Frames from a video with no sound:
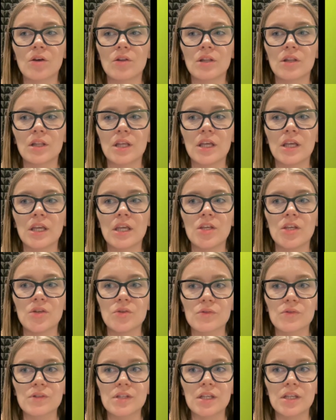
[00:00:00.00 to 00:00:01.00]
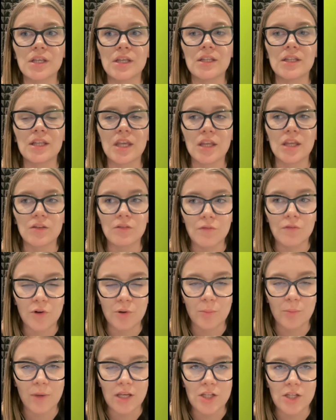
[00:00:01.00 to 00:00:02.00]
only using the
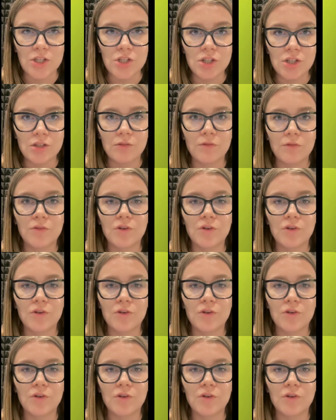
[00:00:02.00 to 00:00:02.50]
information